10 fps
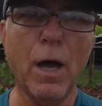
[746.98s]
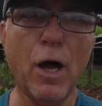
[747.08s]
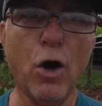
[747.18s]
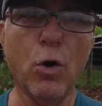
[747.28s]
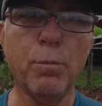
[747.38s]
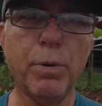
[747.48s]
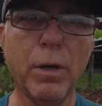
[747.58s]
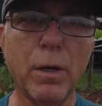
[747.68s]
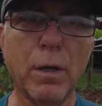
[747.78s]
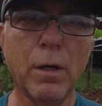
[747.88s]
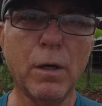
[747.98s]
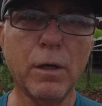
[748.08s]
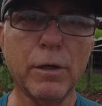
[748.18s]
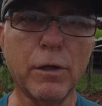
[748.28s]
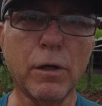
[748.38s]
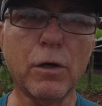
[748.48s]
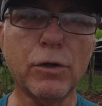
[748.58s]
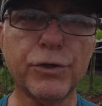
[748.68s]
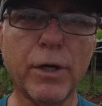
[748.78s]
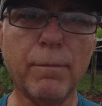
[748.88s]
I hope you
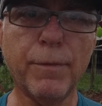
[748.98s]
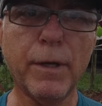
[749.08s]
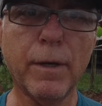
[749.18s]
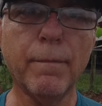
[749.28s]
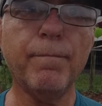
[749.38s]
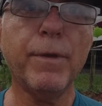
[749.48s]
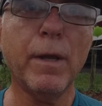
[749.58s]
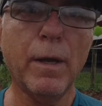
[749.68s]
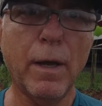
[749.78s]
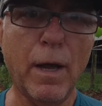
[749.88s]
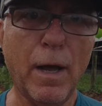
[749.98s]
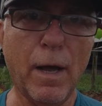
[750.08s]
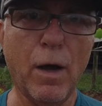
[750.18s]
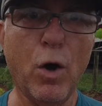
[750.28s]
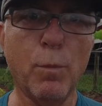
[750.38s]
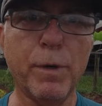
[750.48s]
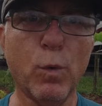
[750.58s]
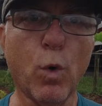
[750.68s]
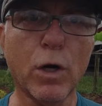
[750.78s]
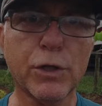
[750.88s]
learned something. I hope it
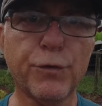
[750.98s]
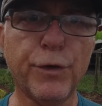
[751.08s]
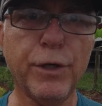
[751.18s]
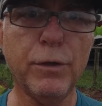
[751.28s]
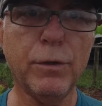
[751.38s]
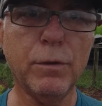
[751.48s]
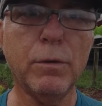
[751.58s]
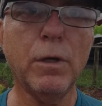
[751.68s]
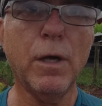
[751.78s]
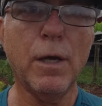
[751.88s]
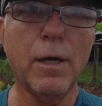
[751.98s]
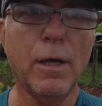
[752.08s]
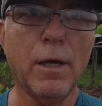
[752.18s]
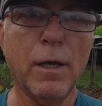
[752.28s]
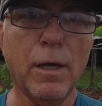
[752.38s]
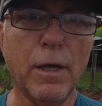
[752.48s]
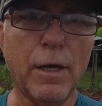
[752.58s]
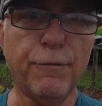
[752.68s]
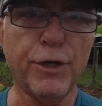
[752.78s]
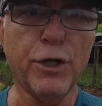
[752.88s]
works for you.
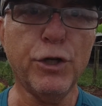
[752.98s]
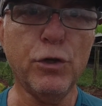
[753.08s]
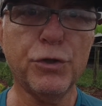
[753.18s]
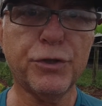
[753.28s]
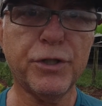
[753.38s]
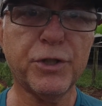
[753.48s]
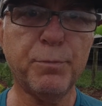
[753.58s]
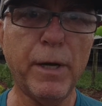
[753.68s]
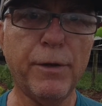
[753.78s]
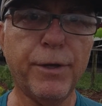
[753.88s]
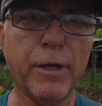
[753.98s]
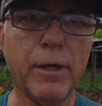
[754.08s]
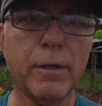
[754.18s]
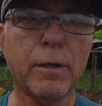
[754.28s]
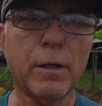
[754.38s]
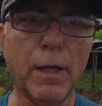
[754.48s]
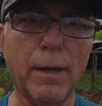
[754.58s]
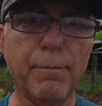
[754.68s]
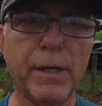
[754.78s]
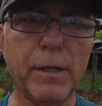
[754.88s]
If you use this method,
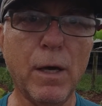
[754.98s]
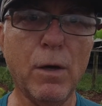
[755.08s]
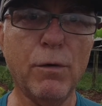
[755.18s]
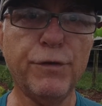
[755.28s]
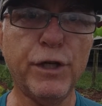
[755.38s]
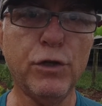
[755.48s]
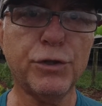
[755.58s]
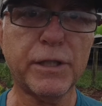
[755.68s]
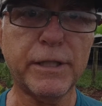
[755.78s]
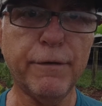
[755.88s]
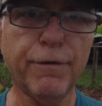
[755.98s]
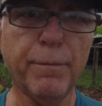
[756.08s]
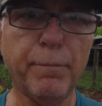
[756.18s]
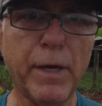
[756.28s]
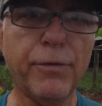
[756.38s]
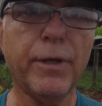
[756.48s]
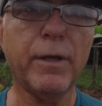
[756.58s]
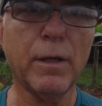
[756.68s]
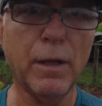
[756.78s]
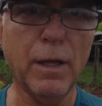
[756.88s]
let me know. If you use a different method,
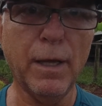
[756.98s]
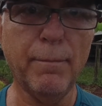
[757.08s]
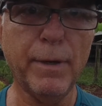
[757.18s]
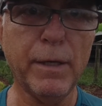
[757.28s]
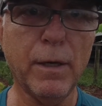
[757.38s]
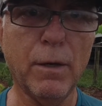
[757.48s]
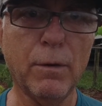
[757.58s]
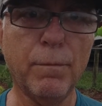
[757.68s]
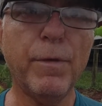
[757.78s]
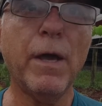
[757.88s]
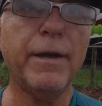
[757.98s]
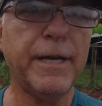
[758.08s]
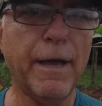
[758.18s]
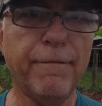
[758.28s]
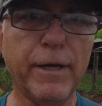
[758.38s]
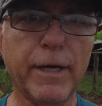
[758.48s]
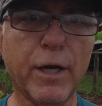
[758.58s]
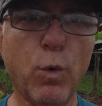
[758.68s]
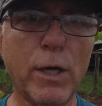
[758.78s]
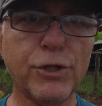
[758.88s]
let me know you have any
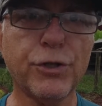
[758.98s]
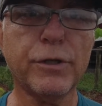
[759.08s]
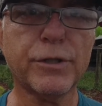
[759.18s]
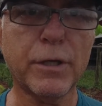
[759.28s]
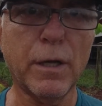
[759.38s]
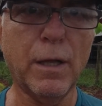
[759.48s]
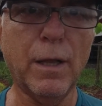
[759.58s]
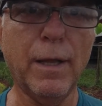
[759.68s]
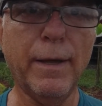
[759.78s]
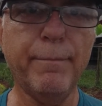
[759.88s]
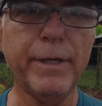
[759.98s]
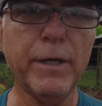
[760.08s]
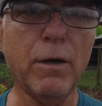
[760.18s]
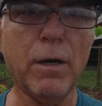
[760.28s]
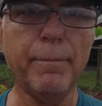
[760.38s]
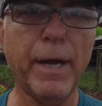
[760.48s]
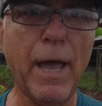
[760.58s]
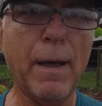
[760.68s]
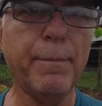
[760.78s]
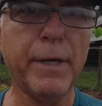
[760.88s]
questions, let me know. I'll be
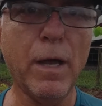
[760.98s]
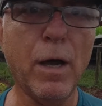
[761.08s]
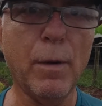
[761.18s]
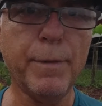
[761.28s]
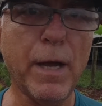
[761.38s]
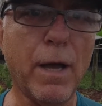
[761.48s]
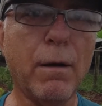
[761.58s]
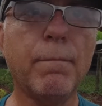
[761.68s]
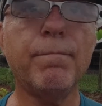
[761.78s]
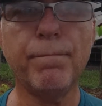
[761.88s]
happy to help you out.